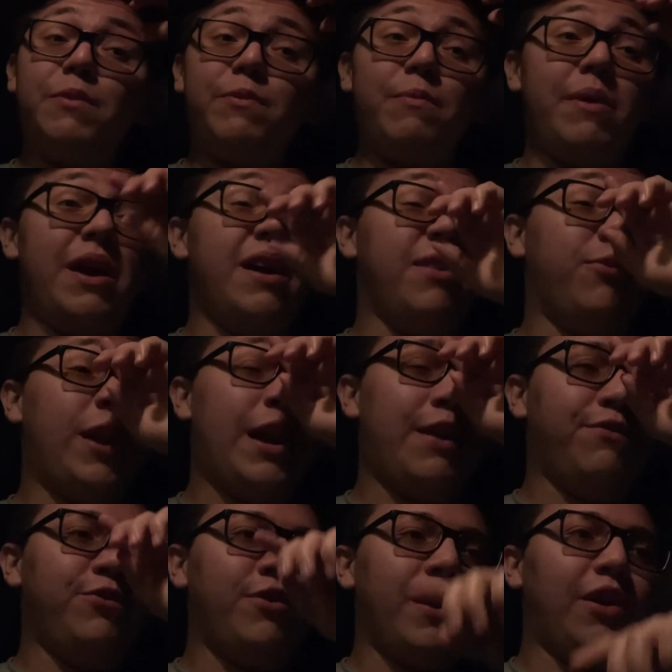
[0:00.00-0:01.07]
up in my head right
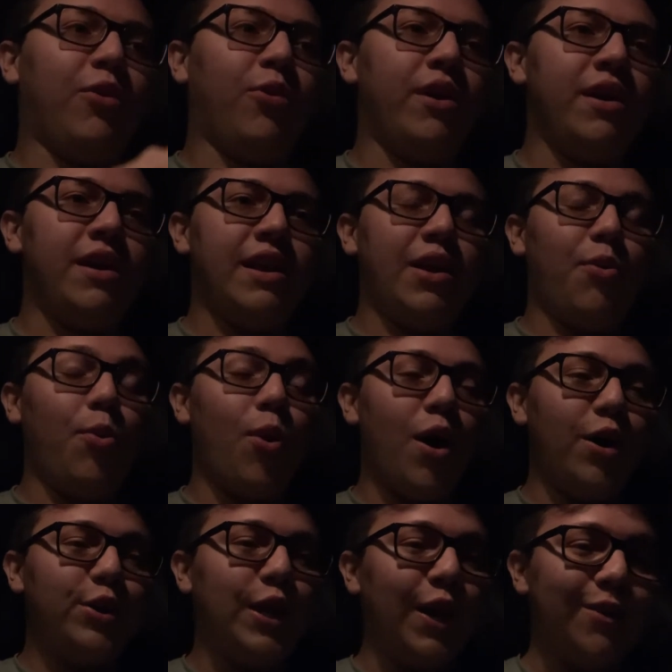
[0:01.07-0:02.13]
after I quit and I
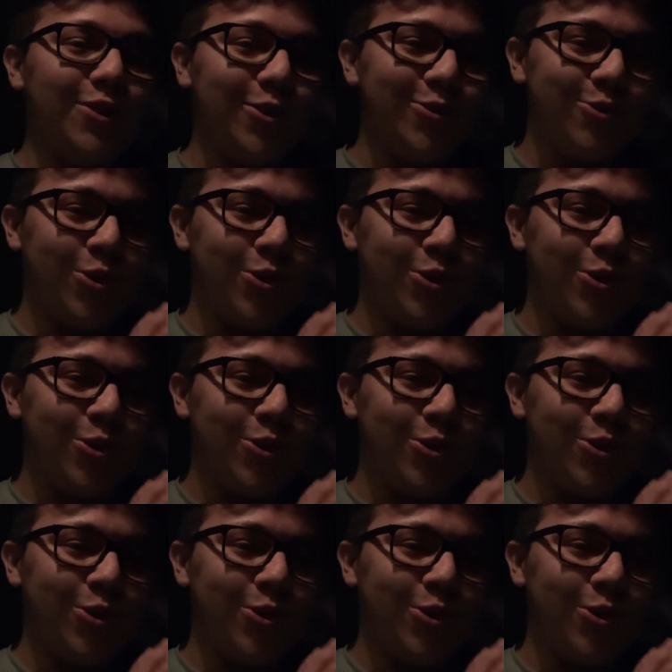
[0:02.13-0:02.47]
walked out those